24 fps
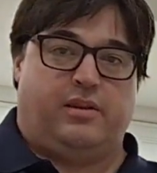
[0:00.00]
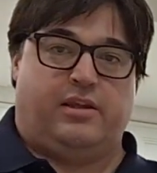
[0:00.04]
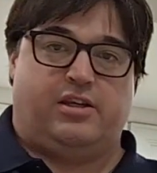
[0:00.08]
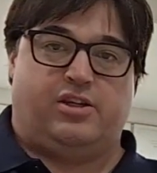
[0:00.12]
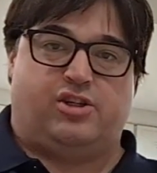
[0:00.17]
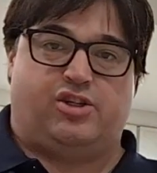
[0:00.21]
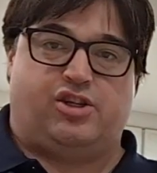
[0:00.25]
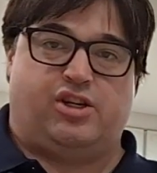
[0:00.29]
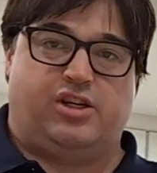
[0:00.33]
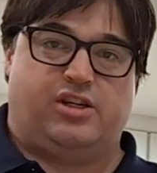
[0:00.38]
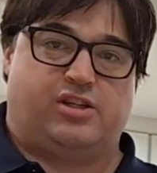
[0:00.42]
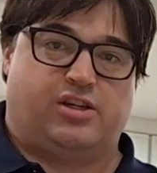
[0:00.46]

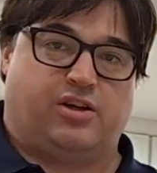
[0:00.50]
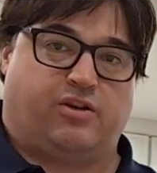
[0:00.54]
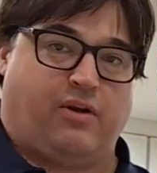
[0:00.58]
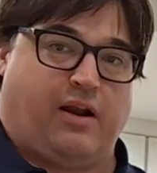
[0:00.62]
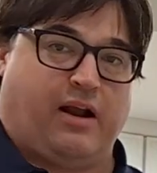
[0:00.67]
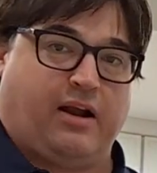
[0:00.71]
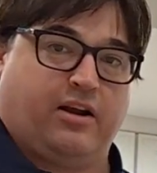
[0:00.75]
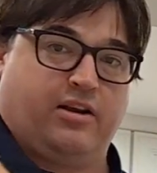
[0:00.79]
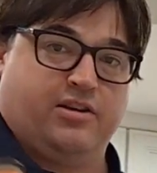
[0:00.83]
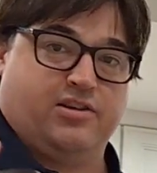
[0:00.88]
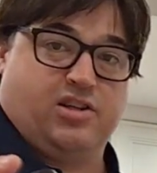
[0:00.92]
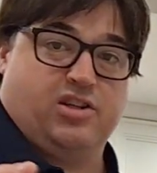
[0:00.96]
these cheese and
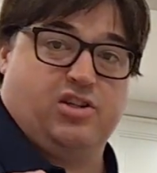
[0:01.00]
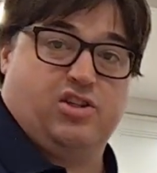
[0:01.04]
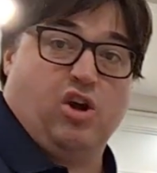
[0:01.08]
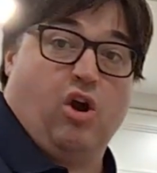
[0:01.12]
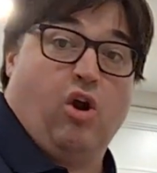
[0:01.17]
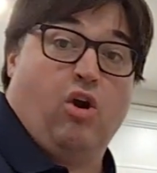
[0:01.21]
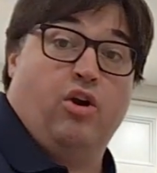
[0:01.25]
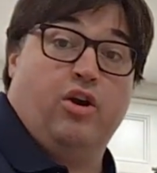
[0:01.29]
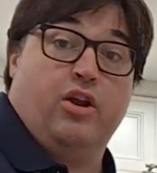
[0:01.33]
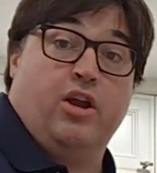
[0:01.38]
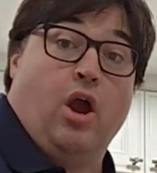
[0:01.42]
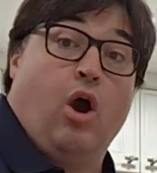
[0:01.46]
crackers because it's
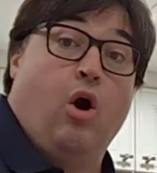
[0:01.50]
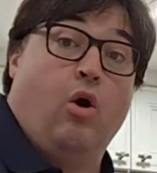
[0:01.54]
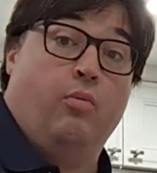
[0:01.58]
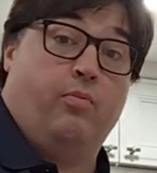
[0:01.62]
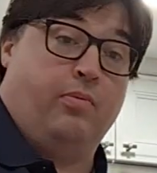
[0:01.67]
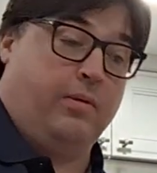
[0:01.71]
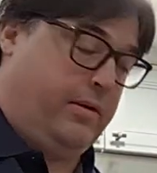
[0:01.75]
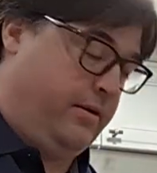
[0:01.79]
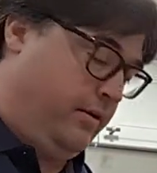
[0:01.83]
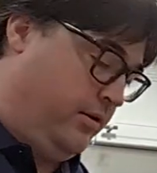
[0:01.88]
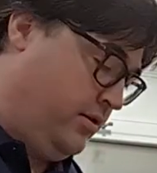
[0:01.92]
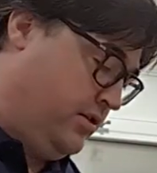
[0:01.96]
already
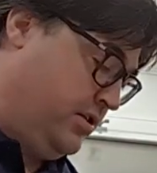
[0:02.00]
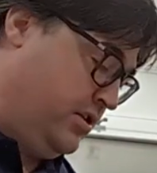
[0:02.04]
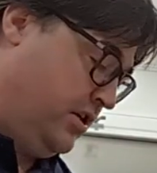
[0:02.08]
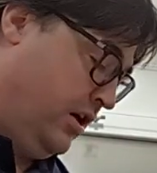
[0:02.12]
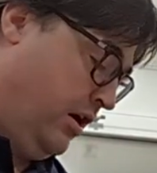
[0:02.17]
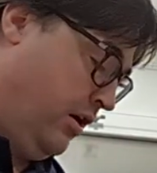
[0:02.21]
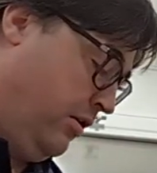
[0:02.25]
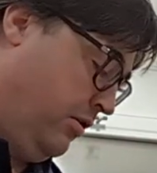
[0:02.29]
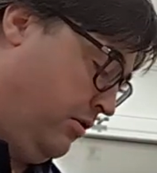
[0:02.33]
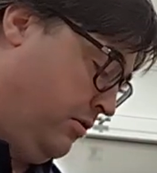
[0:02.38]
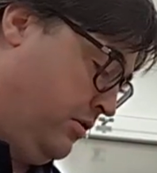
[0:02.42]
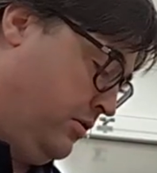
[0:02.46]
open.
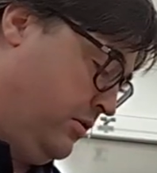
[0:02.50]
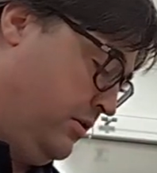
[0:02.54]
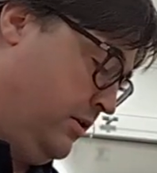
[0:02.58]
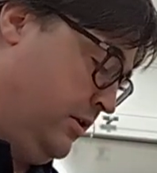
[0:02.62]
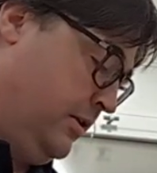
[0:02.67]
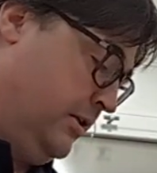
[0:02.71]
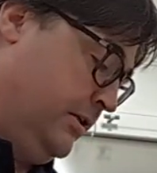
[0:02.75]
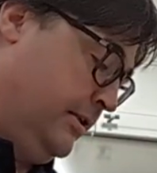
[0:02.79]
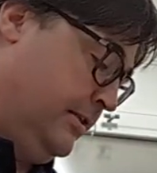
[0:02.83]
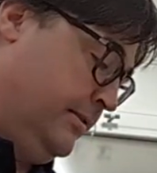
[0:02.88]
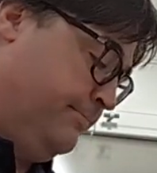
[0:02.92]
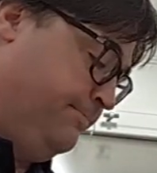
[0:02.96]
So
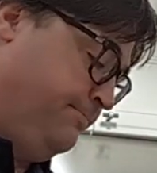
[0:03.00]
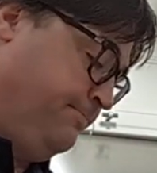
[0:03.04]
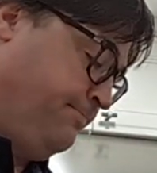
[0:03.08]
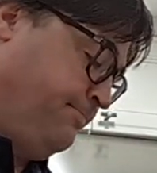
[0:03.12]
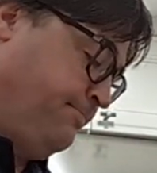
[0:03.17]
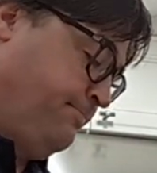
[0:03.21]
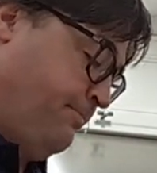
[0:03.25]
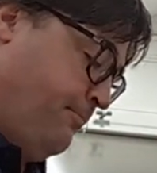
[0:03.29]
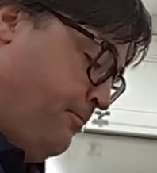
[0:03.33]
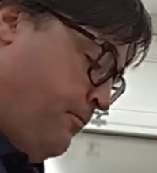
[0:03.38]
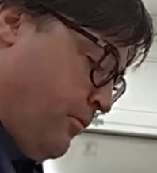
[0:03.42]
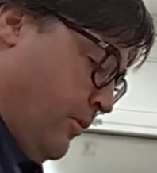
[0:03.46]

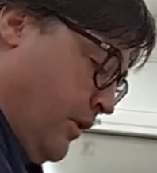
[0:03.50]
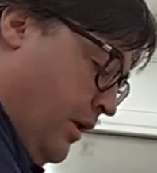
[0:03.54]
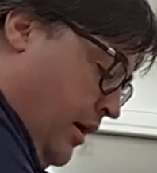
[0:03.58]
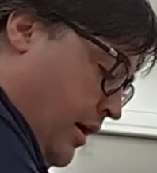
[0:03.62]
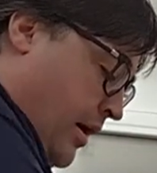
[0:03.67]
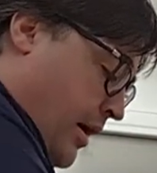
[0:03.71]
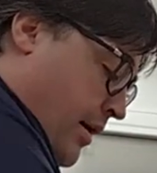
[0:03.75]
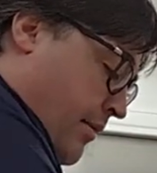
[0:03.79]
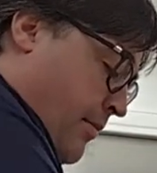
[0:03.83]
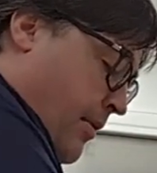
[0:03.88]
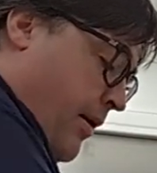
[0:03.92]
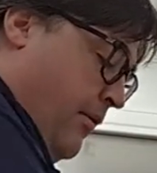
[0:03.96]

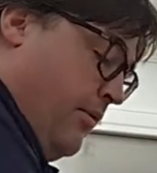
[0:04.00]
I